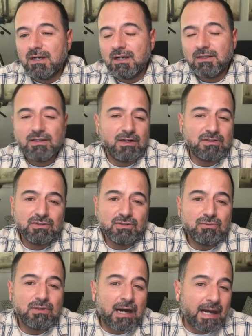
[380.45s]
there's
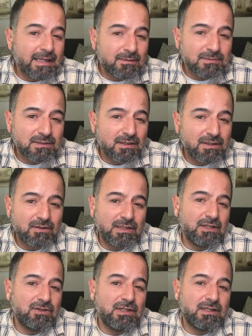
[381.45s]
new items on there
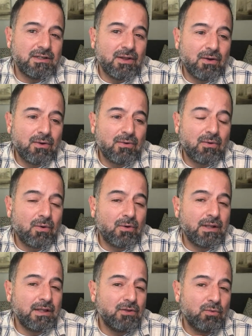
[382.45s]
that you didn't know or
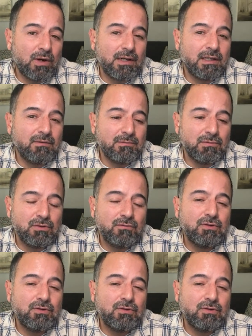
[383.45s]
that you want to get removed.